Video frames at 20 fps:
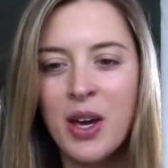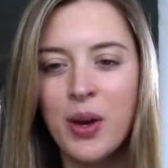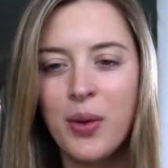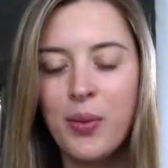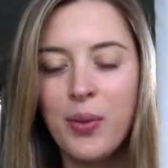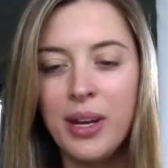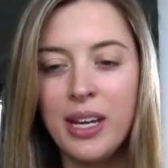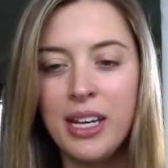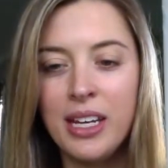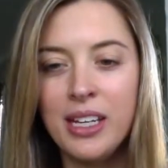
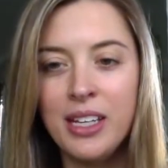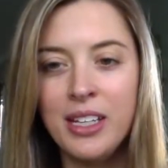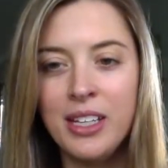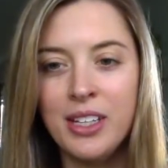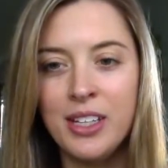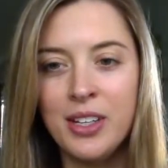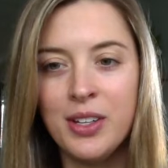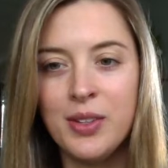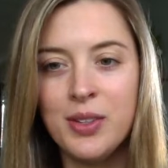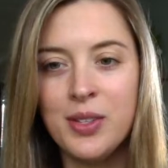We
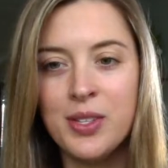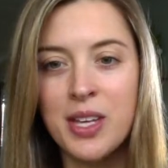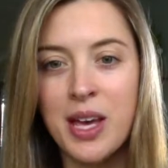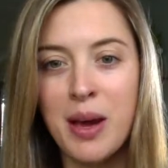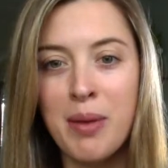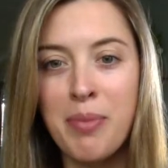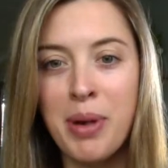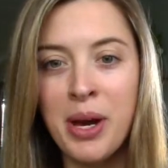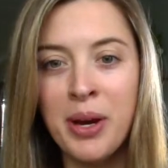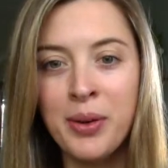use
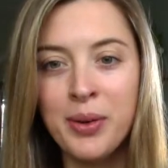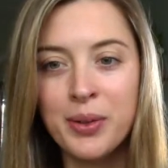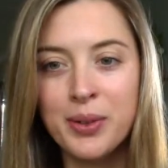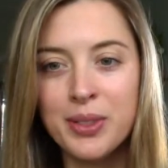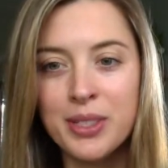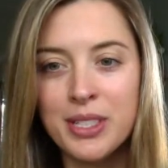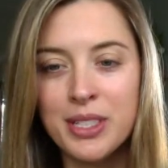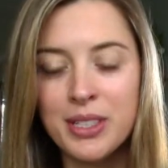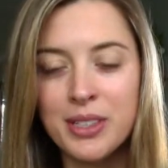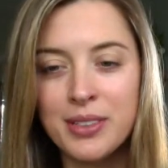a
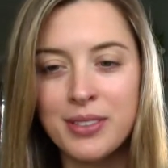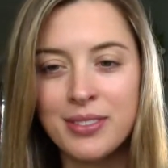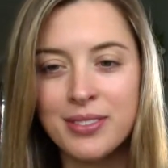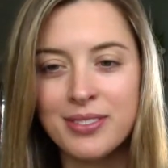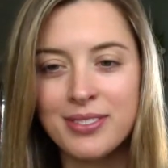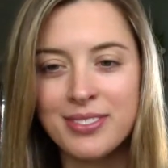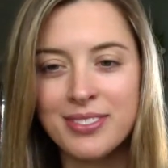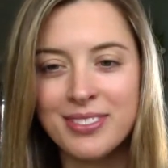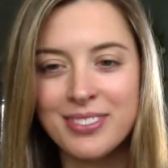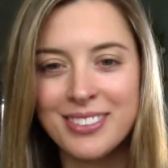boat.
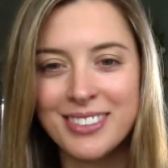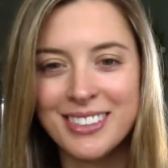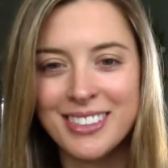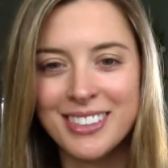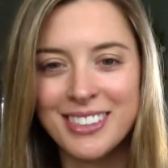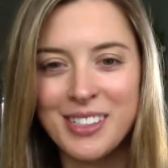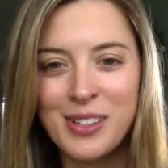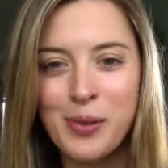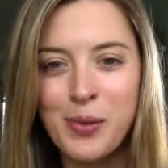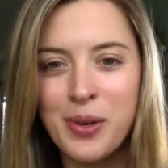
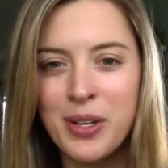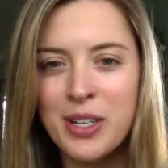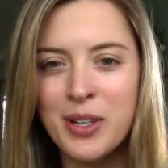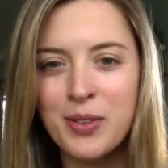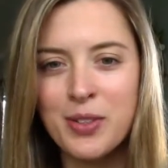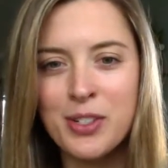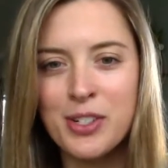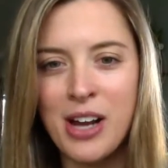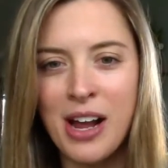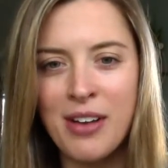We
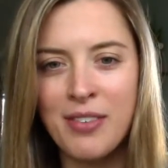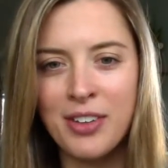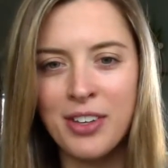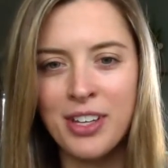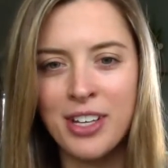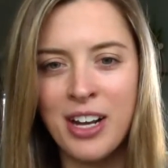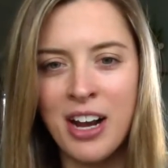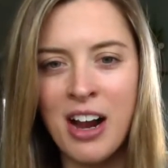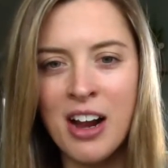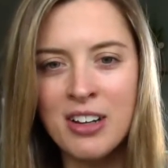don't travel
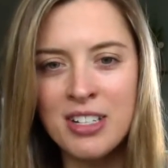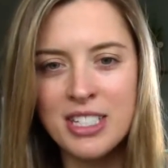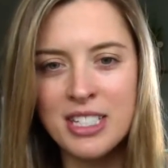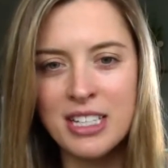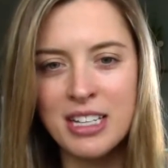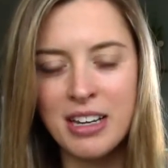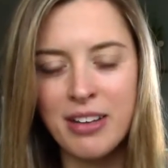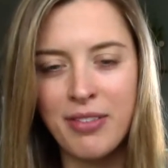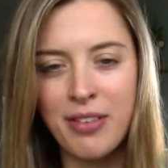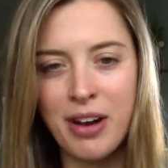in our
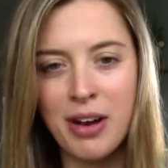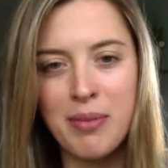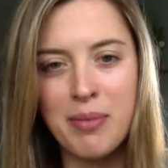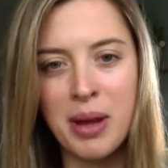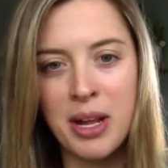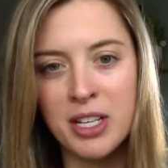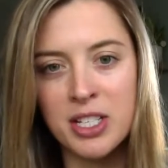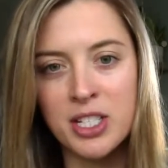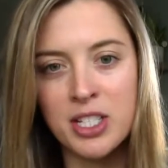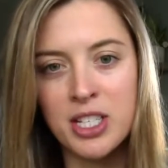city very
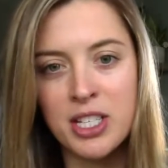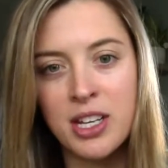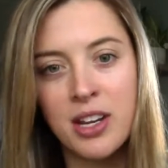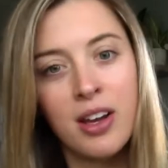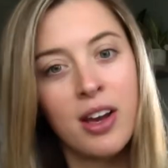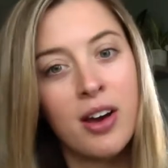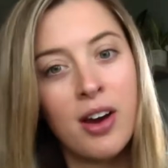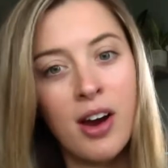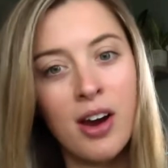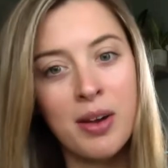much
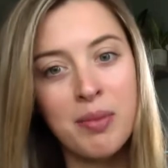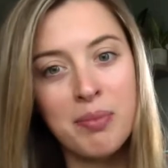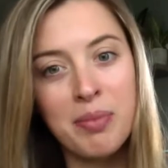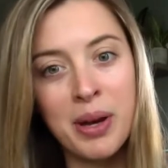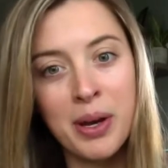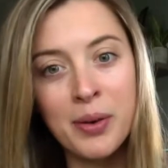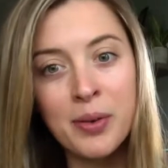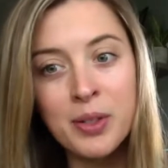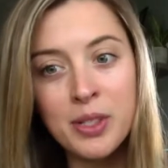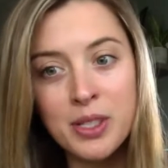on
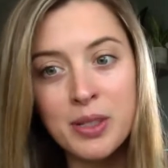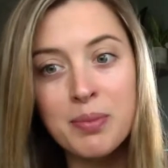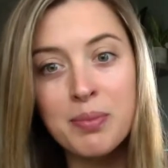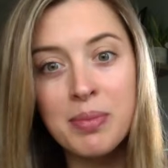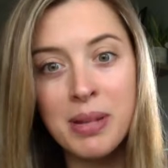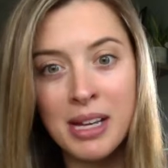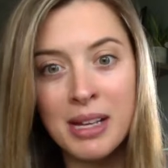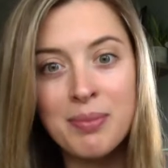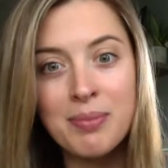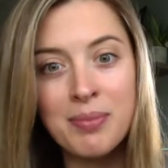boat,
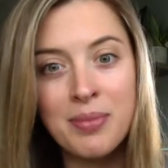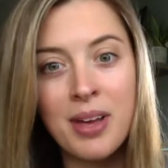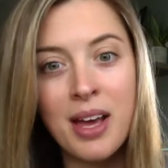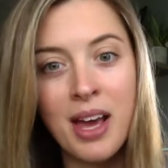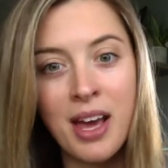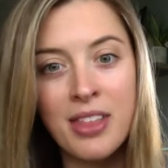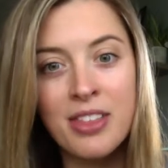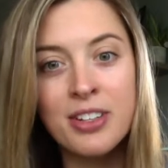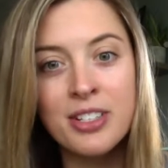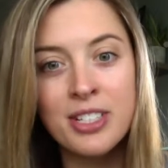but
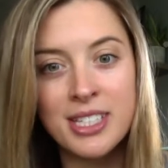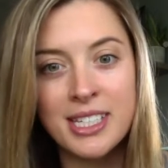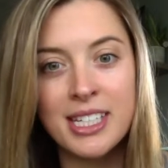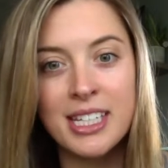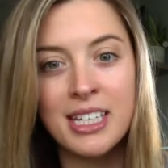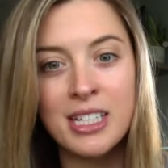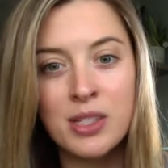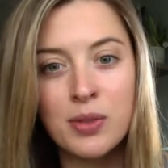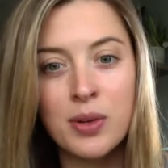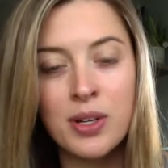other
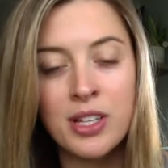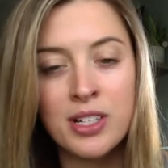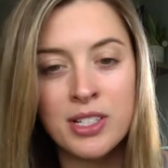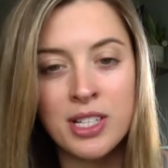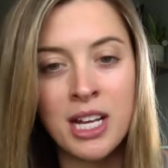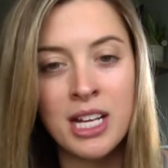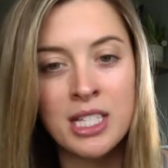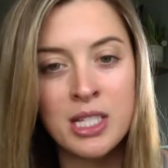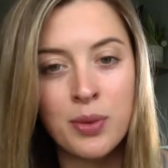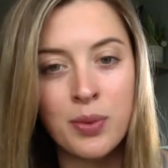cities where there's
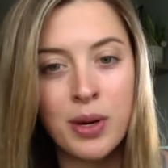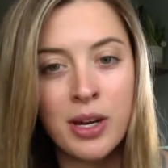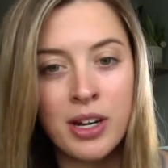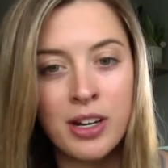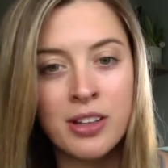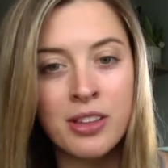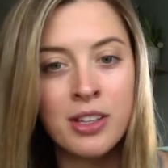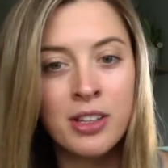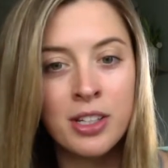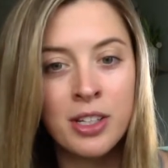lots of
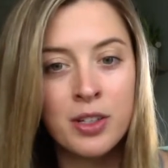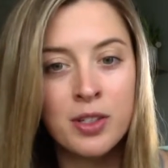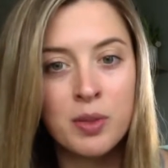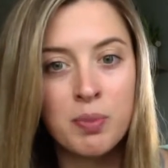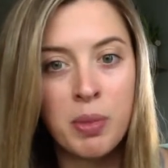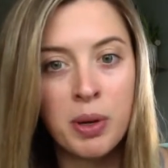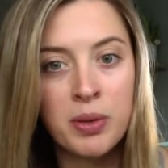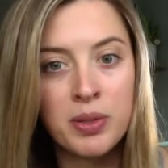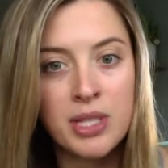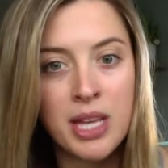water, they'll use
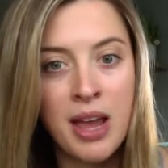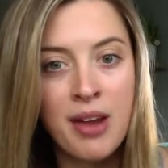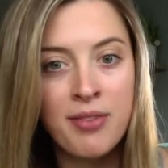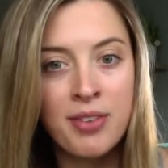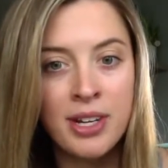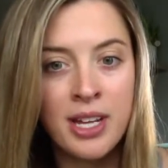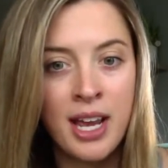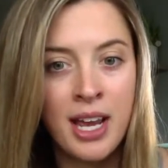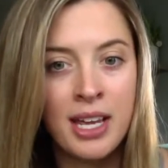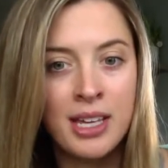boats
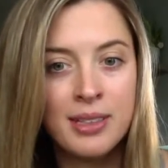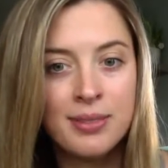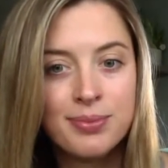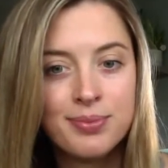every day.